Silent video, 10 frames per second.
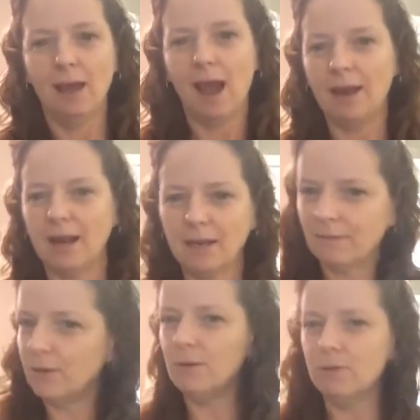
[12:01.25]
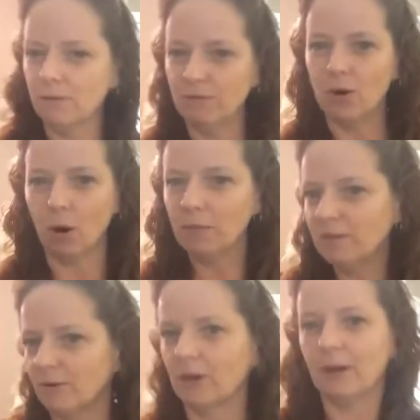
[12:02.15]
And any of you who know me
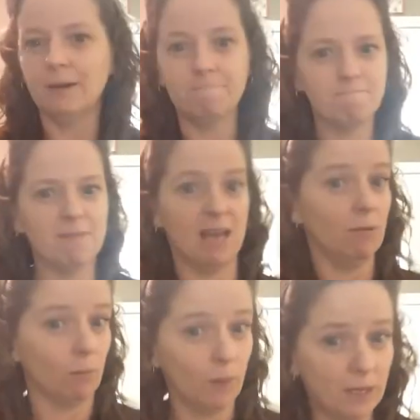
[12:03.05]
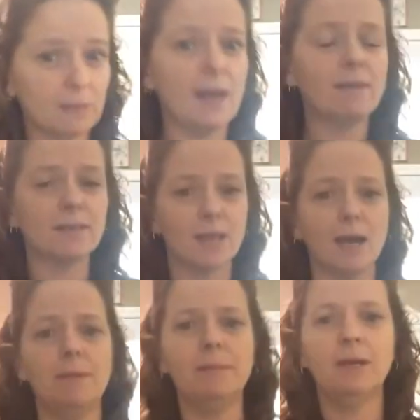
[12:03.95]
for any real length of
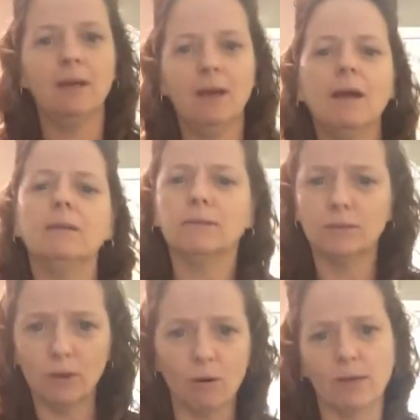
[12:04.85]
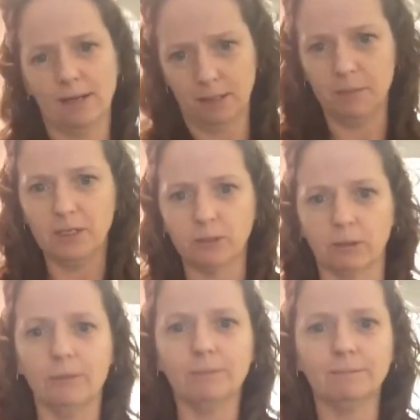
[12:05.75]
time know that to be true.